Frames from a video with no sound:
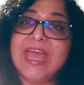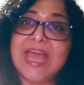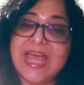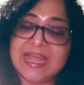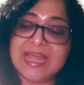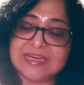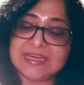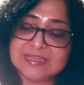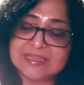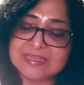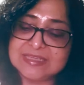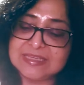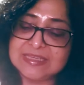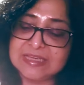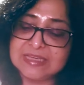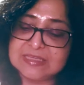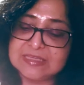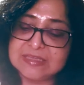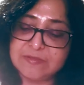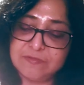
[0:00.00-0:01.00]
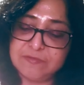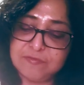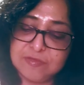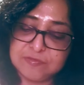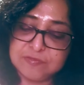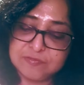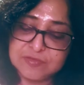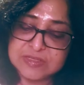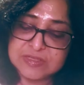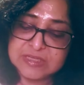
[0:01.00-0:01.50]
and
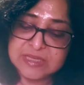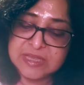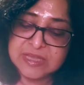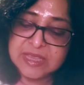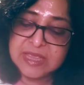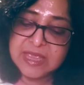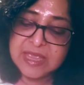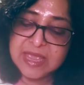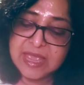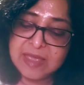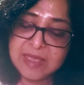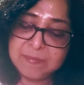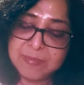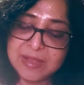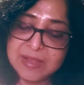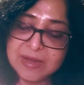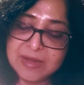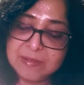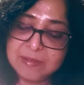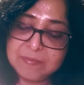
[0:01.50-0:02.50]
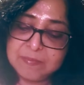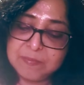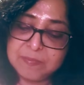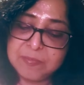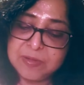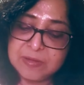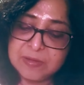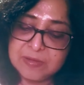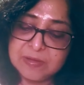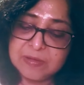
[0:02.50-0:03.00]
650 ml
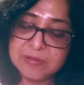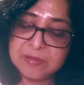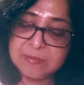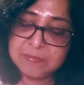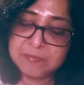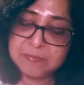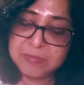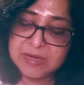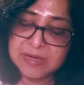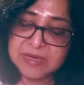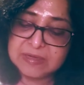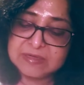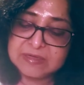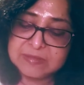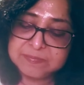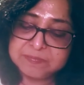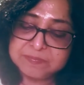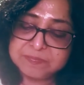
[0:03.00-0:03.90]
per minute.